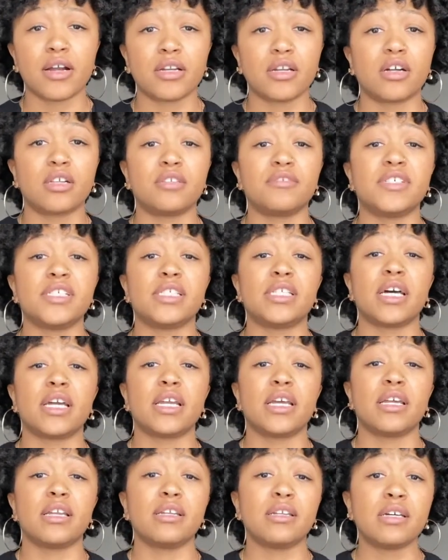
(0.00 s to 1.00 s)
And all of a
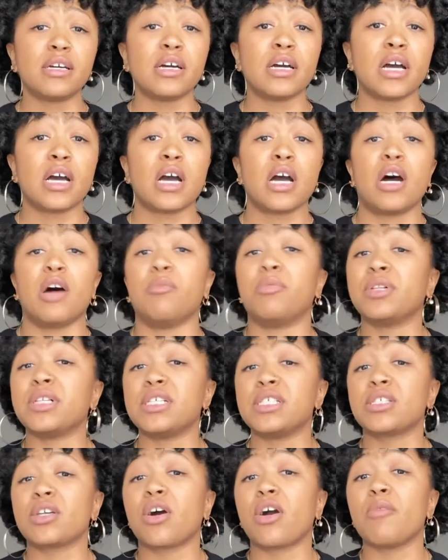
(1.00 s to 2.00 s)
sudden, a
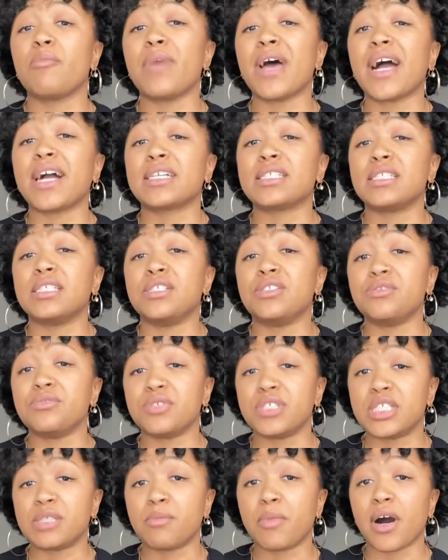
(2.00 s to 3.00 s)
police car backs into
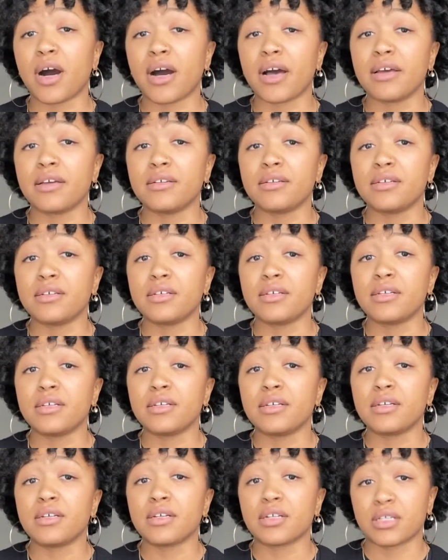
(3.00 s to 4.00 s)
a spot
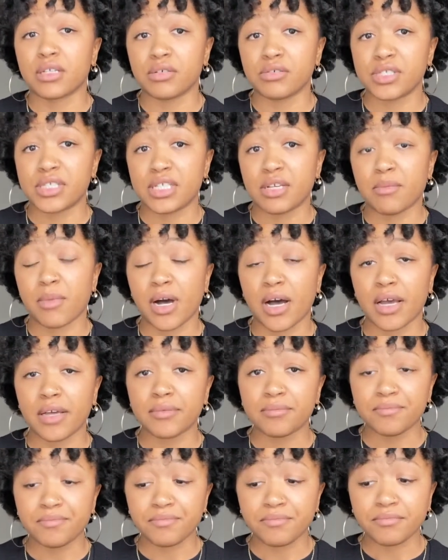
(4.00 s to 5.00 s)
close to
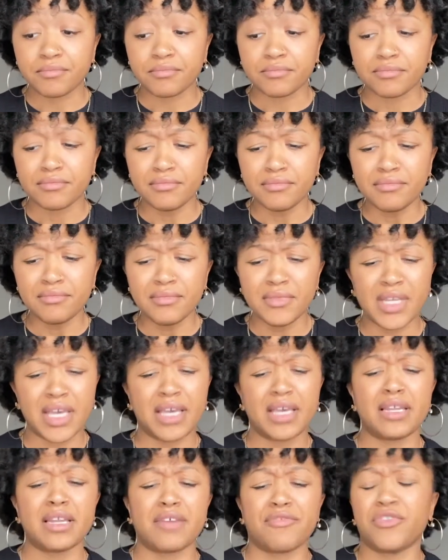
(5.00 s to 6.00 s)
mine.
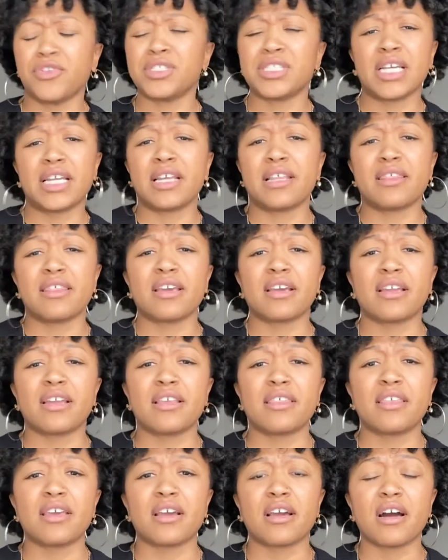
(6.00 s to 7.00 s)
And at first I didn't think
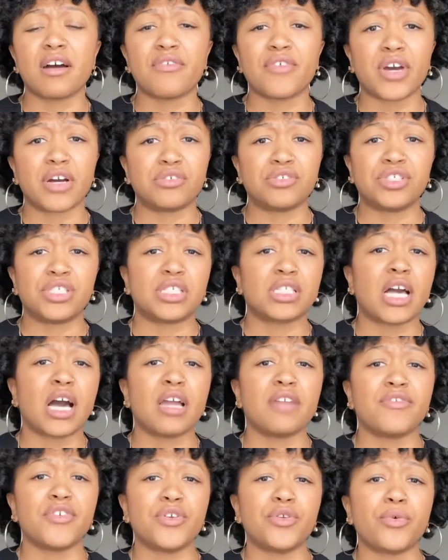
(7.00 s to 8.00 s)
anything of it. I was just
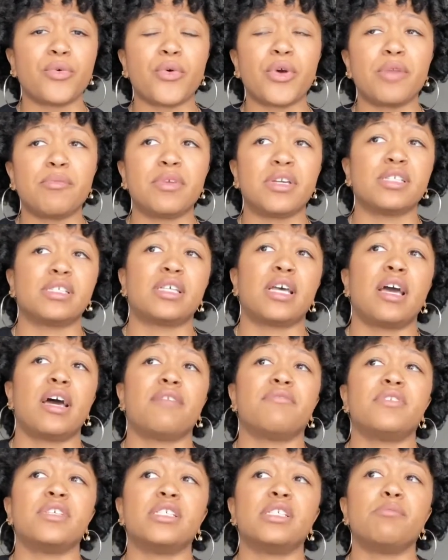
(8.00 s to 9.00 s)
kind of annoyed because I
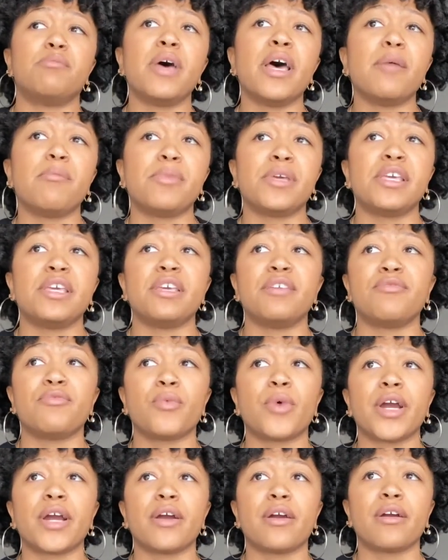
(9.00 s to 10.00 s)
have this pet peeve
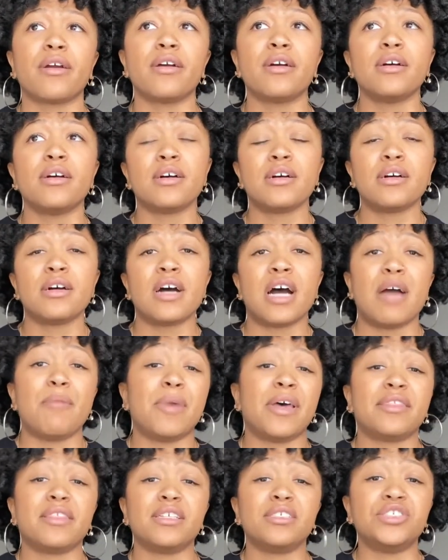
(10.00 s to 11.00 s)
where I'm
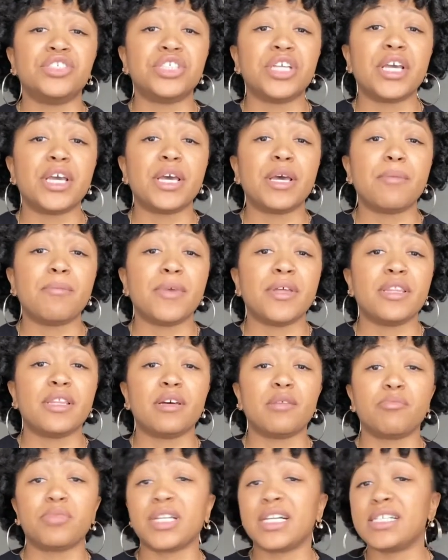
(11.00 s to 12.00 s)
at the gym and
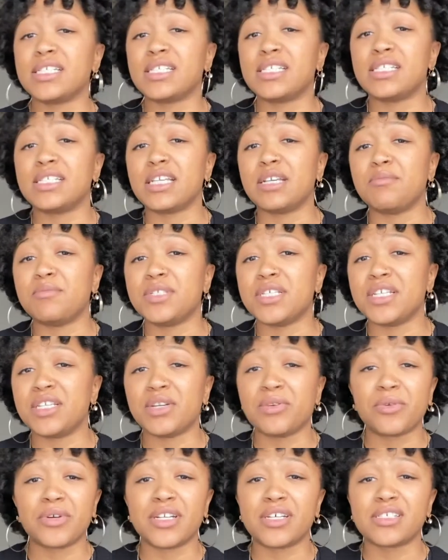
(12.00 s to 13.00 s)
the place is empty,
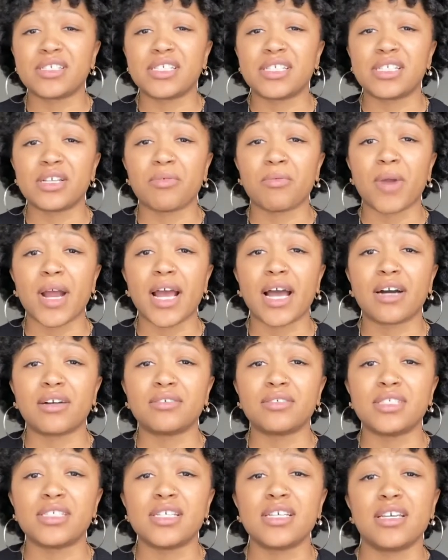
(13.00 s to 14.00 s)
no one else is
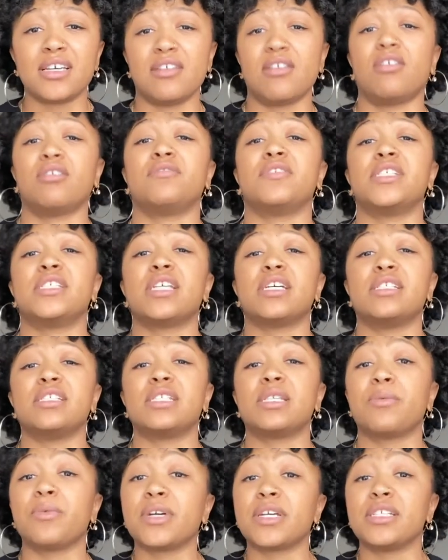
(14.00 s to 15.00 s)
around, and all of a sudden
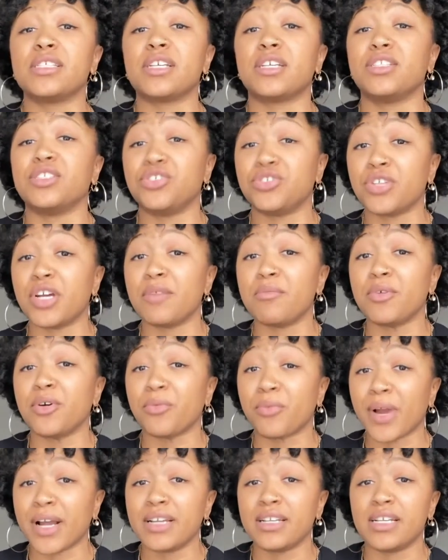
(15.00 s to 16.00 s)
someone gets on the treadmill
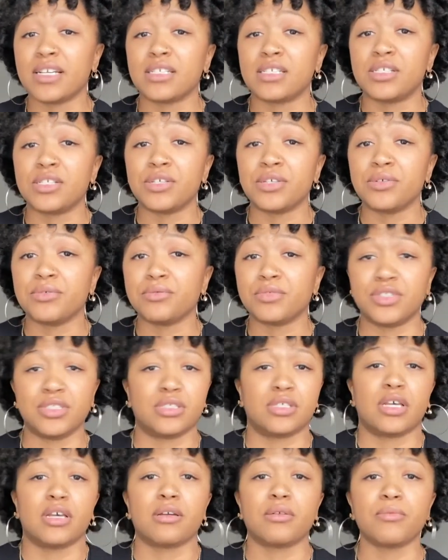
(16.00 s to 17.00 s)
right next to you. It's
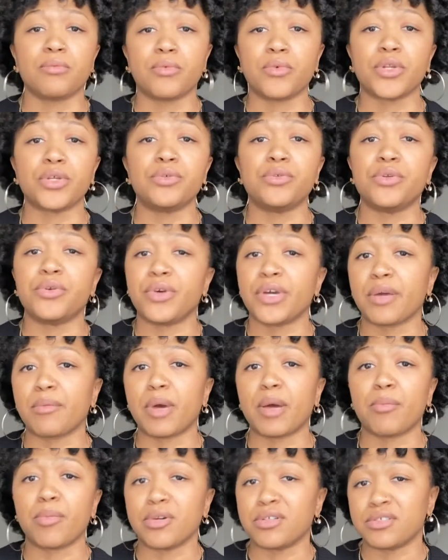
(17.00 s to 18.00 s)
just like, what are you doing in
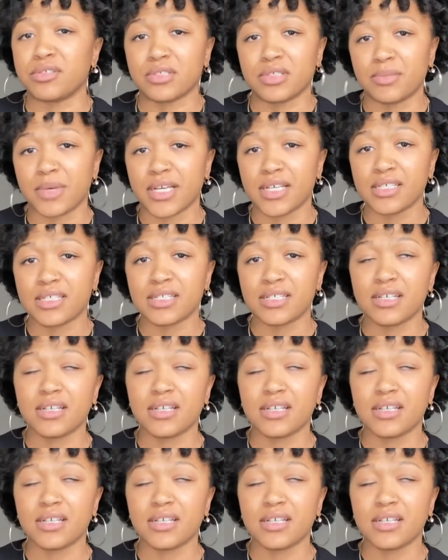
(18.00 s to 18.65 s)
my personal space?